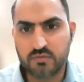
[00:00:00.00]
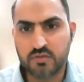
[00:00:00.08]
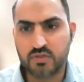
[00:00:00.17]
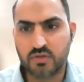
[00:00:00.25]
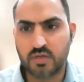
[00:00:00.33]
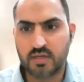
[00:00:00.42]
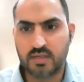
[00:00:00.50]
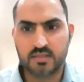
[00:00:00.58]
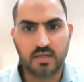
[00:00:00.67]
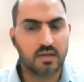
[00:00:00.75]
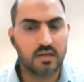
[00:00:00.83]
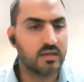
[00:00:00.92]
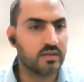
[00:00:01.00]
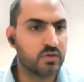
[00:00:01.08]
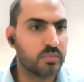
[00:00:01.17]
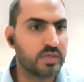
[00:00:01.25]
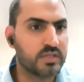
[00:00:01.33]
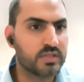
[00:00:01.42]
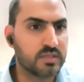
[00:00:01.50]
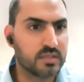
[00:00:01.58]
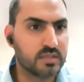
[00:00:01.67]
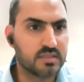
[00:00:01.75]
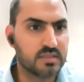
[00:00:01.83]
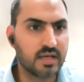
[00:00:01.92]
individualize uh, your patient
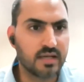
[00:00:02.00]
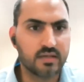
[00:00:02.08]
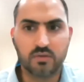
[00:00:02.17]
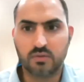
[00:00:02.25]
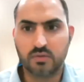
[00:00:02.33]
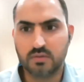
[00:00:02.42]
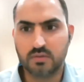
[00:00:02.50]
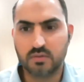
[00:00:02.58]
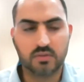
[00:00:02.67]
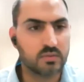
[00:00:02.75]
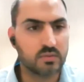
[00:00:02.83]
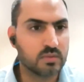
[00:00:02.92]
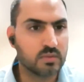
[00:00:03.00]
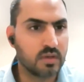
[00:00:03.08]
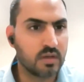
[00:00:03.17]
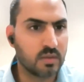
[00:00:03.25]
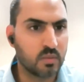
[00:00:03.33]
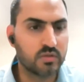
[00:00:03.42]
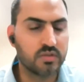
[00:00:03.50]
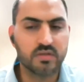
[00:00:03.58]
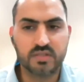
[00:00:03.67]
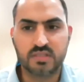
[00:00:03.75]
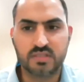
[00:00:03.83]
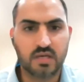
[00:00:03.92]
and decide on, you know, uh, what
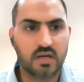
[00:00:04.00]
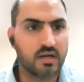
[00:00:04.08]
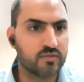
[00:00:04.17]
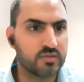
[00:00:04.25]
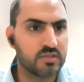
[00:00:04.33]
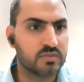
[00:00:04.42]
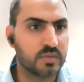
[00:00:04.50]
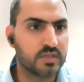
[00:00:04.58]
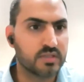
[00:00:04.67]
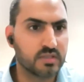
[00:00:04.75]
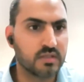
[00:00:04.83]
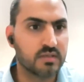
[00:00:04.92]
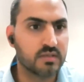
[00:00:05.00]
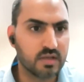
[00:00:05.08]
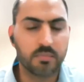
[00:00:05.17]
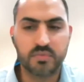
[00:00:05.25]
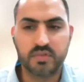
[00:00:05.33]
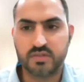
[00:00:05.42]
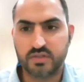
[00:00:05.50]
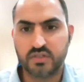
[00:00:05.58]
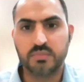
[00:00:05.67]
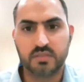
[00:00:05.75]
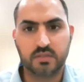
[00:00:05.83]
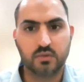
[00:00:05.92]
the risks are for this yeah. patient and up the
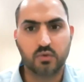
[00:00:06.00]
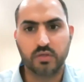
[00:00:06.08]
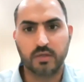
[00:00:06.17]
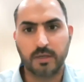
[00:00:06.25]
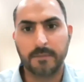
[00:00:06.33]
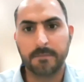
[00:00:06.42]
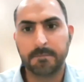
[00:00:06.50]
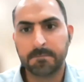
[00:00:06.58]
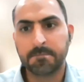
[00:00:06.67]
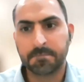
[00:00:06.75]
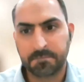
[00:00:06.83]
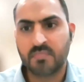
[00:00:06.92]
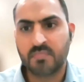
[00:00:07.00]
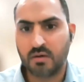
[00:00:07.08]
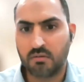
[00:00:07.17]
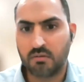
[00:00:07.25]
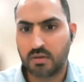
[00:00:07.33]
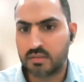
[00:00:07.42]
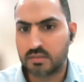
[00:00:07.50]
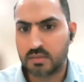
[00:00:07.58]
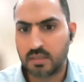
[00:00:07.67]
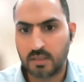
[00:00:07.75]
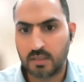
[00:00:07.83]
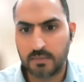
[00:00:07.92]
treatment yeah. accordingly. All right.
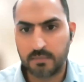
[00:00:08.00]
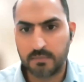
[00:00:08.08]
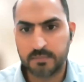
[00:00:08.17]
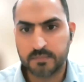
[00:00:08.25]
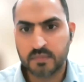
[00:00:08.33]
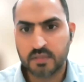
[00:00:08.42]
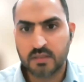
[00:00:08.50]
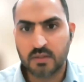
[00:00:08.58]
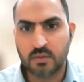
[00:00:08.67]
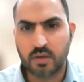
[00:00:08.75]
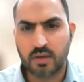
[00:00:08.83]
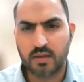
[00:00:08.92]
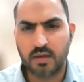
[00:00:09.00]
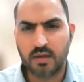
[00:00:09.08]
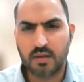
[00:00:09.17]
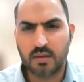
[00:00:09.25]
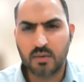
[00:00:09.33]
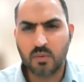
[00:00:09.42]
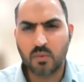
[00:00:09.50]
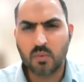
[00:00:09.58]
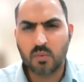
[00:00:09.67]
Um, okay, uh,